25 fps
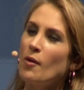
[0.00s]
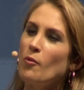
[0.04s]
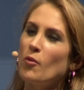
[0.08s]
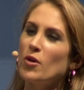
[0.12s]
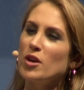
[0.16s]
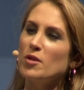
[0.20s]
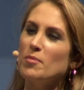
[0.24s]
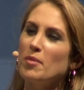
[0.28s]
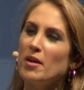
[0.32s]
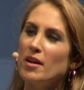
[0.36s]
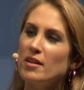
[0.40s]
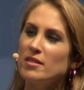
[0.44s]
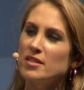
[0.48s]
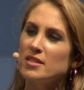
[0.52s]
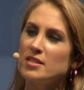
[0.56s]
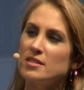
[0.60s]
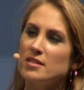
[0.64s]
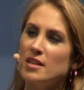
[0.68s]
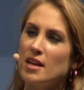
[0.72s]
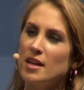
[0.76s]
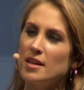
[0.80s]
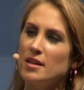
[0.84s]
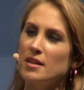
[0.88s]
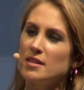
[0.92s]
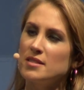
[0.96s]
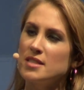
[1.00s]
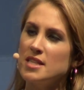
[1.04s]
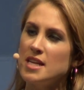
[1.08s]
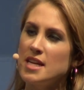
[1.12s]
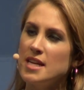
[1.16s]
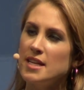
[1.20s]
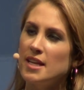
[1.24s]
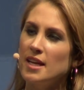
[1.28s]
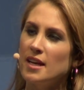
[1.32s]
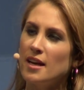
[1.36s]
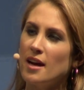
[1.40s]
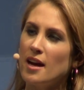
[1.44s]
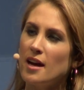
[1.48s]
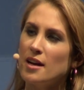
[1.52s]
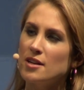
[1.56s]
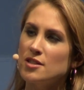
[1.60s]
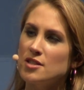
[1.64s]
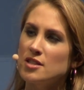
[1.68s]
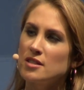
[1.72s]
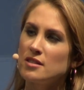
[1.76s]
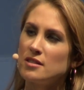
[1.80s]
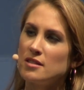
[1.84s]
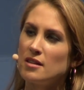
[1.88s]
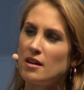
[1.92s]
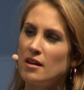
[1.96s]
What about taking
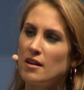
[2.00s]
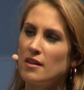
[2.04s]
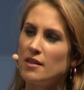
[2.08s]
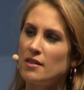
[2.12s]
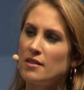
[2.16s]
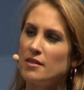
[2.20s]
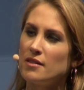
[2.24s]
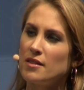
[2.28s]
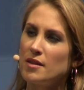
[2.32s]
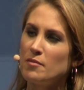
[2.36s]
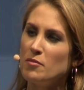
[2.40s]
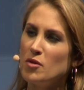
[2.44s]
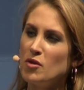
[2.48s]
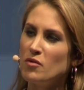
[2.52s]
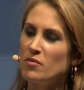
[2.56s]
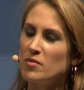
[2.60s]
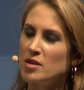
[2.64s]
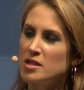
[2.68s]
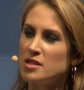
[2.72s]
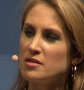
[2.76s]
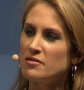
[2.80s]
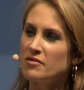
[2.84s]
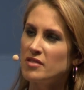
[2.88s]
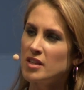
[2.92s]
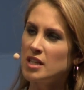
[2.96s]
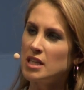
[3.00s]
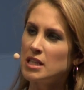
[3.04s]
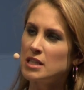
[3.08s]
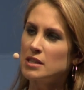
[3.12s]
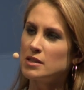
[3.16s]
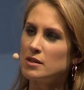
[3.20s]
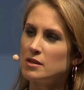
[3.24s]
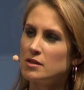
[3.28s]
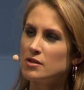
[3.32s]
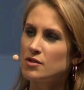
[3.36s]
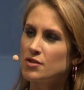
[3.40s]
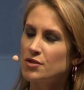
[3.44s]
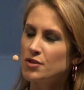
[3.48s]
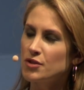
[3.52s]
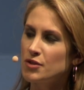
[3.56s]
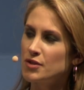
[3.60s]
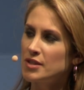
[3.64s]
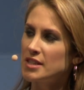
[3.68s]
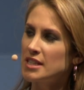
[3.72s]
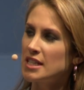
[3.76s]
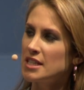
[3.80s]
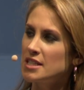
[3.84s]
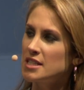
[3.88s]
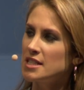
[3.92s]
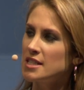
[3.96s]
action on the movement of vehicles through
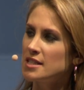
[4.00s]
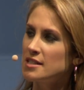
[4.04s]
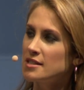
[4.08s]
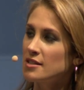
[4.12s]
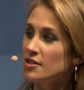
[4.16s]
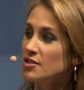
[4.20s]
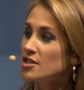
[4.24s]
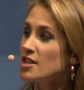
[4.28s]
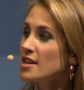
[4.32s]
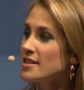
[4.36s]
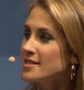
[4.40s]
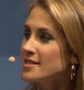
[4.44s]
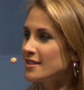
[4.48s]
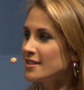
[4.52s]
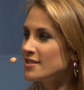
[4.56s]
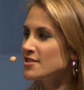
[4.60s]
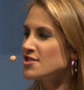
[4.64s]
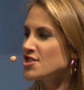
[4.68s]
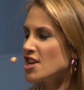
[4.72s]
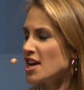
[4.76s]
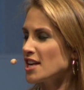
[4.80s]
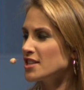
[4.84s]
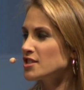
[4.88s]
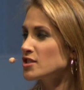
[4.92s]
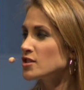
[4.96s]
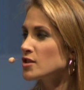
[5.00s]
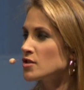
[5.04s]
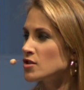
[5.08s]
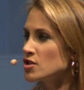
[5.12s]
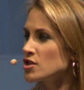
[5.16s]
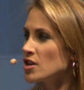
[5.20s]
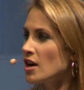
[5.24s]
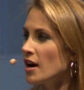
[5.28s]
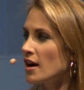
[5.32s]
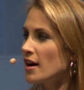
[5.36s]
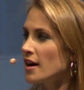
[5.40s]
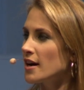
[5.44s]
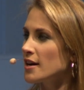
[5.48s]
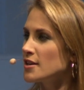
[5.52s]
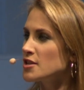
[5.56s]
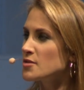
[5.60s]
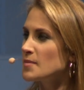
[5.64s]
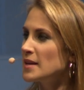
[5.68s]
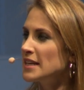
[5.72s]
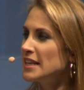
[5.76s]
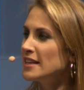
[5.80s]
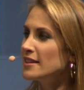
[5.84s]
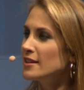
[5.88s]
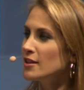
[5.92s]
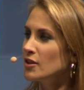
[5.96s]
cities, such congestion charge? I
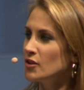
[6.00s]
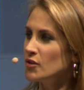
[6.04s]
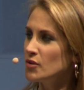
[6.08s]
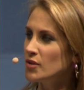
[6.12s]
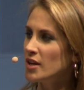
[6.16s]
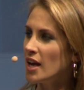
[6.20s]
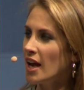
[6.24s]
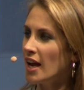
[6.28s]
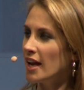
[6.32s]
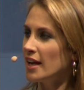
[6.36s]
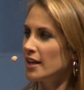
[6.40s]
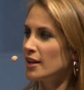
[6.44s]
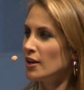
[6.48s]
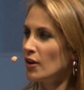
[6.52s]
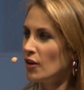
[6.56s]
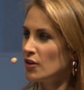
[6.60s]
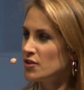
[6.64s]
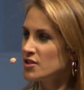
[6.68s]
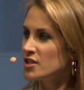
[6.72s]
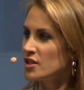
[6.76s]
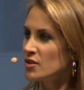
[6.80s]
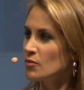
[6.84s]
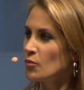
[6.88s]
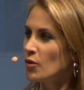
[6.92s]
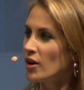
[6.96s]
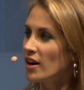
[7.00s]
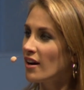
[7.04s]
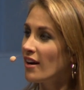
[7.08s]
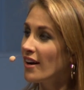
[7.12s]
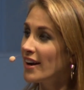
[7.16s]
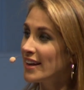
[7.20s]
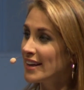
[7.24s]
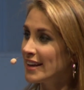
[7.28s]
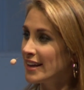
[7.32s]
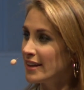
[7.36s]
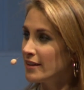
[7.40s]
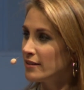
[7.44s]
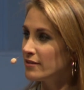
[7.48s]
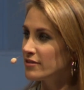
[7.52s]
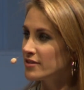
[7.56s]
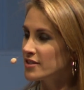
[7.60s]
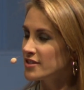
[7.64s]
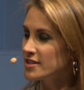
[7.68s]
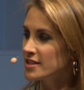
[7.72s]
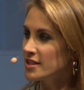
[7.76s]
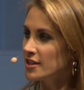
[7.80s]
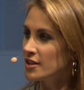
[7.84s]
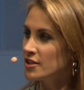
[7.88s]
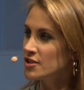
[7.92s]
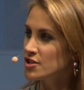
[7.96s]
mean, in the UK, in London, where I live,
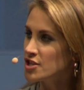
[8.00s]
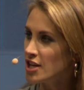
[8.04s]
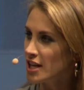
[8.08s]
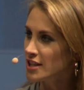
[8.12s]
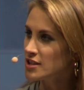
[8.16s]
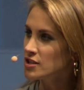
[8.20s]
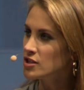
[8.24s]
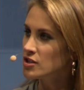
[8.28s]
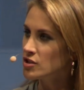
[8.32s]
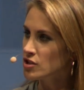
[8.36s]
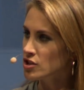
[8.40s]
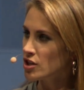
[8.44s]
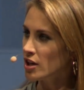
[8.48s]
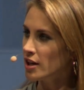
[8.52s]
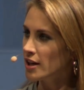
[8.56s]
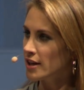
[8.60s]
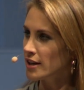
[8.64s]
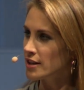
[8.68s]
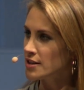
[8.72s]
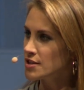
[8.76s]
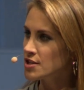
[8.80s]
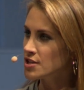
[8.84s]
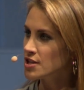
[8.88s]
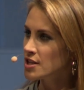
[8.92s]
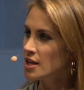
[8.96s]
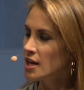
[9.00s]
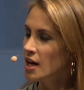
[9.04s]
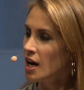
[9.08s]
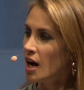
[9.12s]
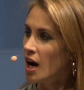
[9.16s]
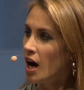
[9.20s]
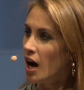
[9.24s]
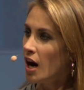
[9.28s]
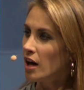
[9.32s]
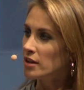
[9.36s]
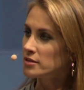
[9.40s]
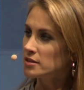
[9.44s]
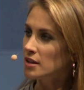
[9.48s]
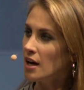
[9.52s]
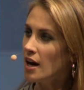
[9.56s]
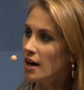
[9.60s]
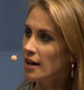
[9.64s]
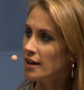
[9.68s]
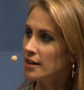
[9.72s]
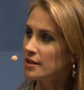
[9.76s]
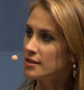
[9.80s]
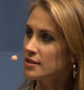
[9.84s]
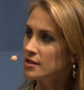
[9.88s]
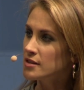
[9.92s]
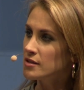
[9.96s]
there's a congestion charge on
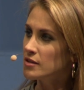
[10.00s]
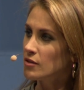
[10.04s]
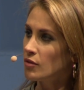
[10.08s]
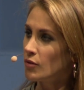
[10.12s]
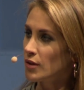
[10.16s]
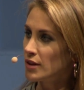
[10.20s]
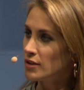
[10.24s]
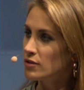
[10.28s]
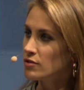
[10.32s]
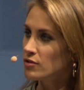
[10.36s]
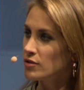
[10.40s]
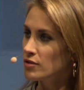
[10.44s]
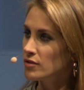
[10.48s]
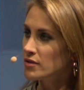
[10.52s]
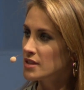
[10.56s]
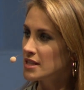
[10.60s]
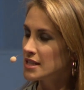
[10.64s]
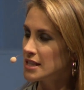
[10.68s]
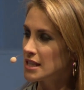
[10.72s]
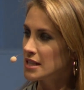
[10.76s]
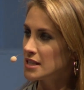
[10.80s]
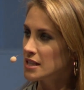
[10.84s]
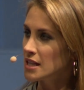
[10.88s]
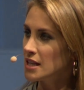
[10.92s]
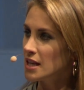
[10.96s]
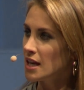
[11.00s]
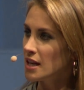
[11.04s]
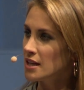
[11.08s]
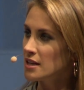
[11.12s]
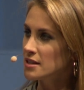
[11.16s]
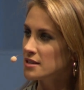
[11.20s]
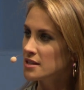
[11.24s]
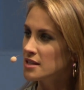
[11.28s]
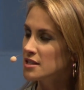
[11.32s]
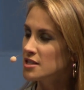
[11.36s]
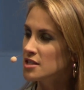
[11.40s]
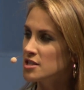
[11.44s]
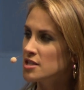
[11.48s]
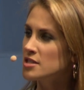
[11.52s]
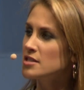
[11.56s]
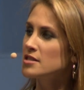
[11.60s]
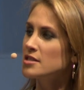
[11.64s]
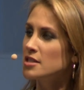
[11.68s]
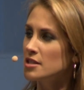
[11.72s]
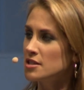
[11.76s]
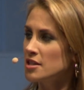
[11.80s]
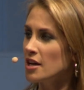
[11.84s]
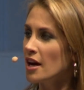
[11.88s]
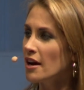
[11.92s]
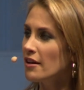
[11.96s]
cars going through the city, and it's a
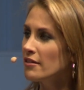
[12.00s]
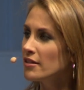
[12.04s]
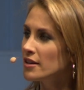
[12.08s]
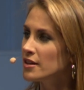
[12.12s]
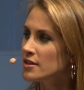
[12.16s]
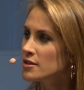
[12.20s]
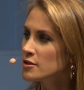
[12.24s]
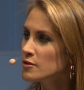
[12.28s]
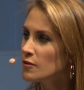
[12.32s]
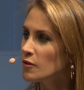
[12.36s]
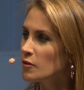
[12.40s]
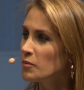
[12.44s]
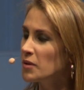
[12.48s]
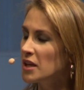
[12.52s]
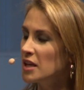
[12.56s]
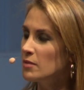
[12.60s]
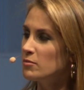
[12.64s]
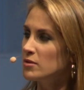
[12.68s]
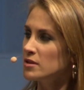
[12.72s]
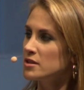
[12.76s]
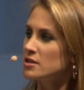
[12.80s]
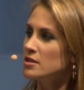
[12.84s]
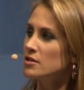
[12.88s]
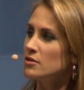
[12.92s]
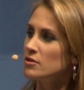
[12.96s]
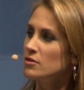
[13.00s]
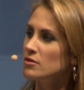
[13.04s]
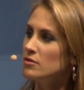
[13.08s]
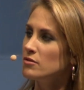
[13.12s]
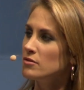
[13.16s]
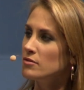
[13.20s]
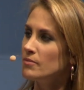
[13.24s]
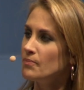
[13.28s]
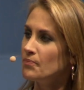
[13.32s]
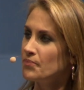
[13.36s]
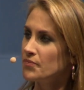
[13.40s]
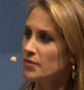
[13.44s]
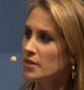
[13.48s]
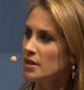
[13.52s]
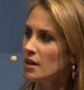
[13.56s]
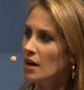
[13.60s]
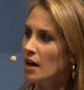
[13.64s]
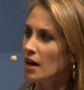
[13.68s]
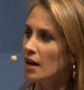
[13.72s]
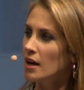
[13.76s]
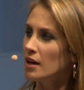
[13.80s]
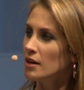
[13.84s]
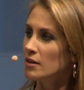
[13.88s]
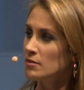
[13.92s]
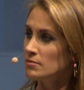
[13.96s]
deterrent for people to
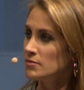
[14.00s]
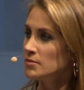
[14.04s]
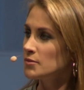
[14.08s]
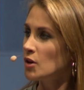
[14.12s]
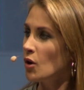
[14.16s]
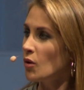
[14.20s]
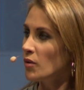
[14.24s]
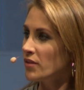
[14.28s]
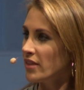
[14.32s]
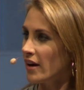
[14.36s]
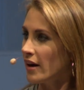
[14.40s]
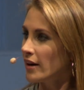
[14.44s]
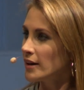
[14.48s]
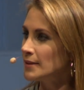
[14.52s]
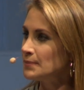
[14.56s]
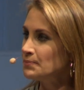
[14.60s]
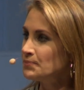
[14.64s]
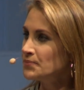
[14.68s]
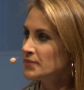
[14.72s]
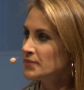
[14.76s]
go there.